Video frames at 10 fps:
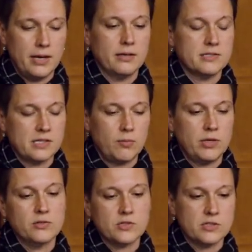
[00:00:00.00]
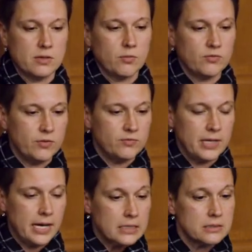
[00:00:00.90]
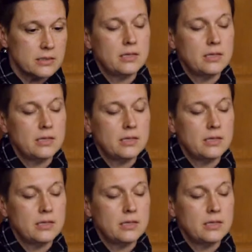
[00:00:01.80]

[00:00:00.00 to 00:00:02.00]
and St. Peter's is number 58.